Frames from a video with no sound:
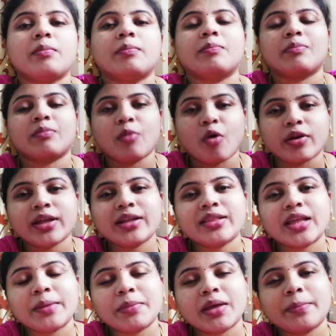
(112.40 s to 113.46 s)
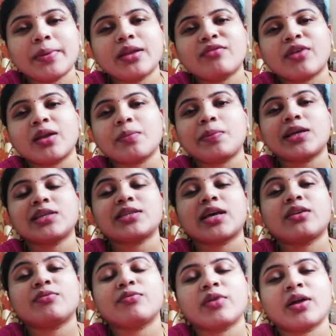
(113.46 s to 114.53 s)
morning they may be in one place, and
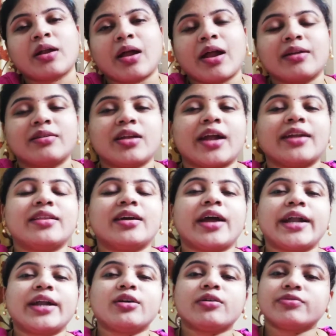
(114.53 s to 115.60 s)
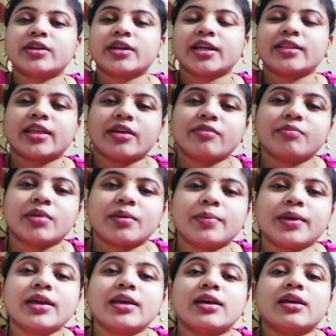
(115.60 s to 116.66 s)
at the end of the day they may
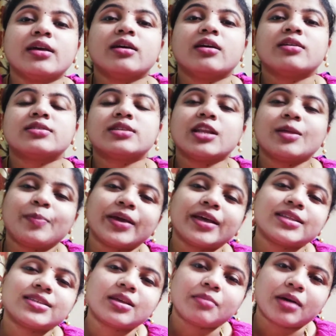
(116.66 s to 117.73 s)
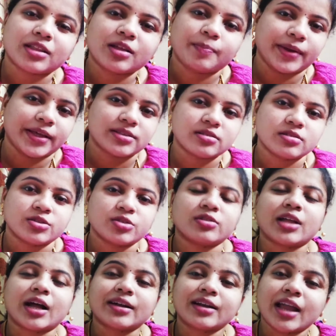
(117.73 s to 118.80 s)
be sleeping in some other place. So
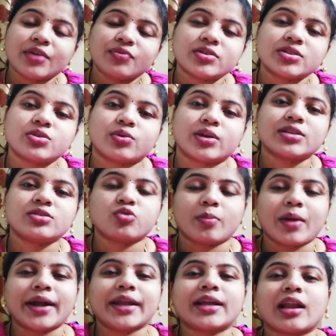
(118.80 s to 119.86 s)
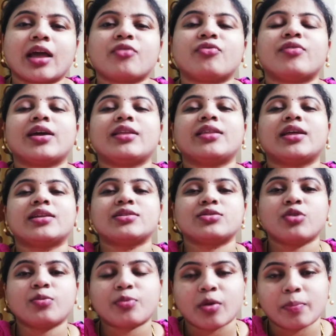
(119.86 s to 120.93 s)
that life is known as nomadic life, where there is no
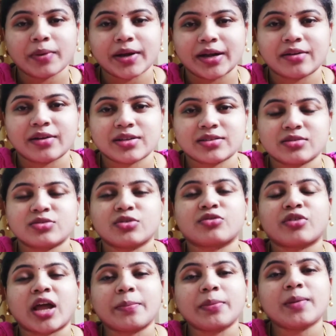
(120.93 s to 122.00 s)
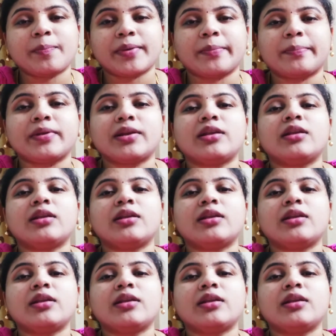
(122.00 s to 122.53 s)
proper address. So tribal people